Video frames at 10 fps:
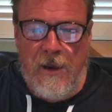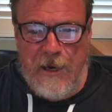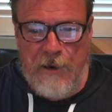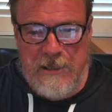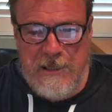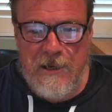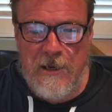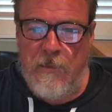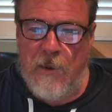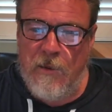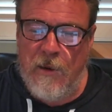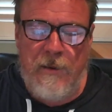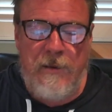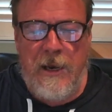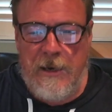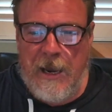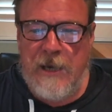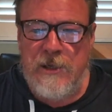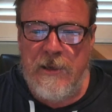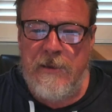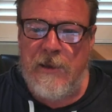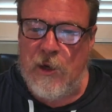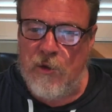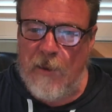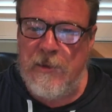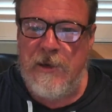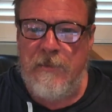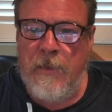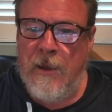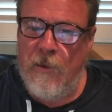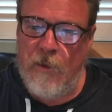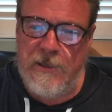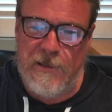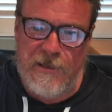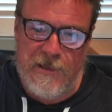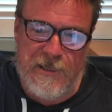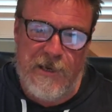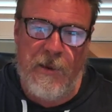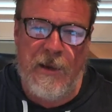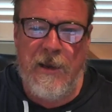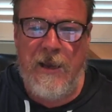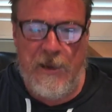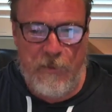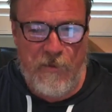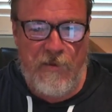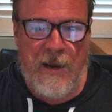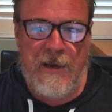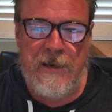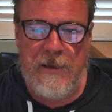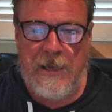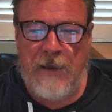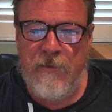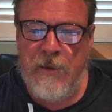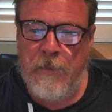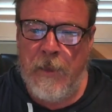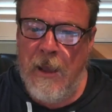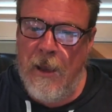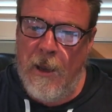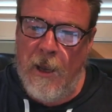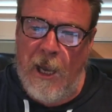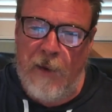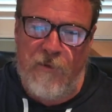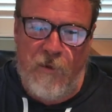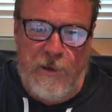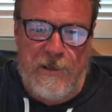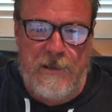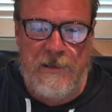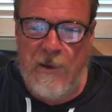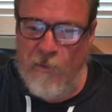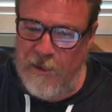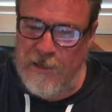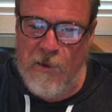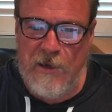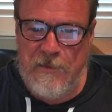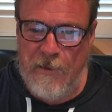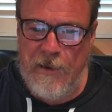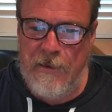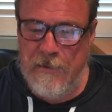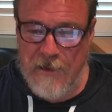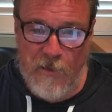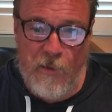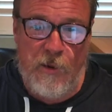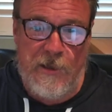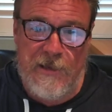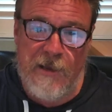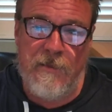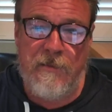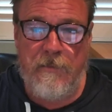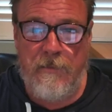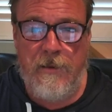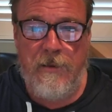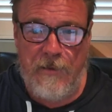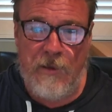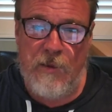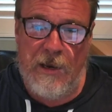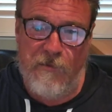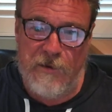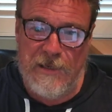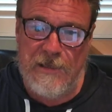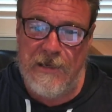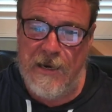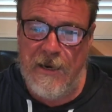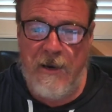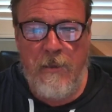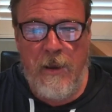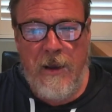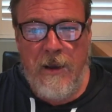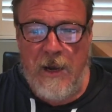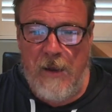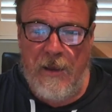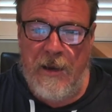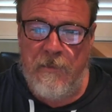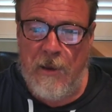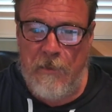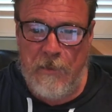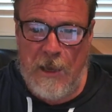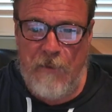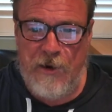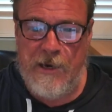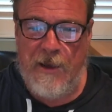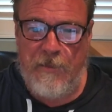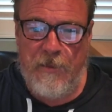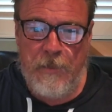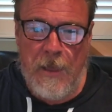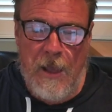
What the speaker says: He was my, and actually the corruption, which is systemic and profound in the government, and for which has victimised me to the point of death, then being resuscitated, and then covering it up.